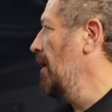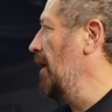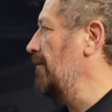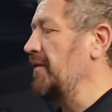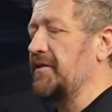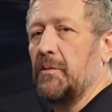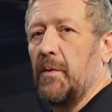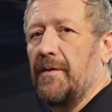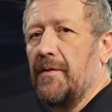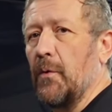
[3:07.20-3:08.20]
uh, fitted
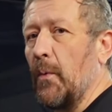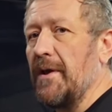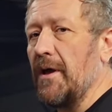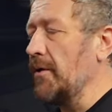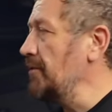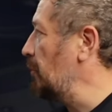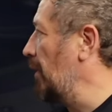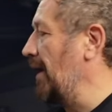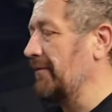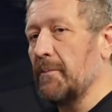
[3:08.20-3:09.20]
with the windows,
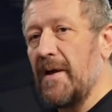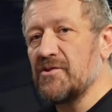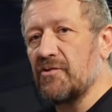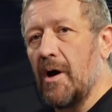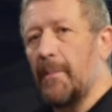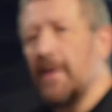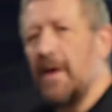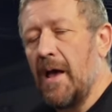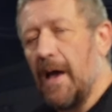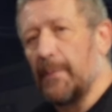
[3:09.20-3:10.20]
we're gonna have to measure up
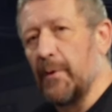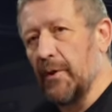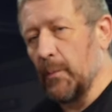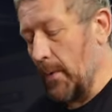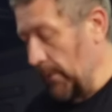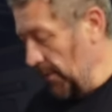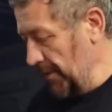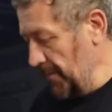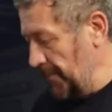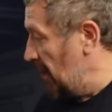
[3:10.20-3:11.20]
and put them where we
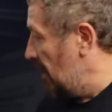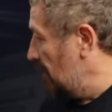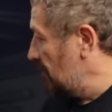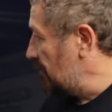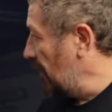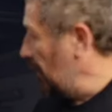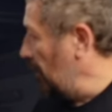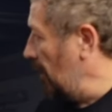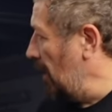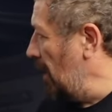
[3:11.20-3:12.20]
want them.
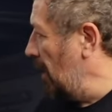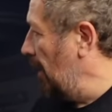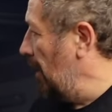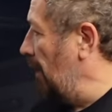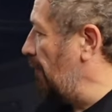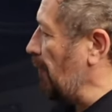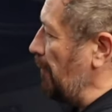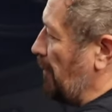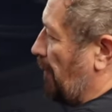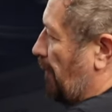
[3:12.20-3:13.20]
So uh,
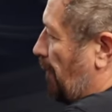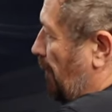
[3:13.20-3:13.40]
from the,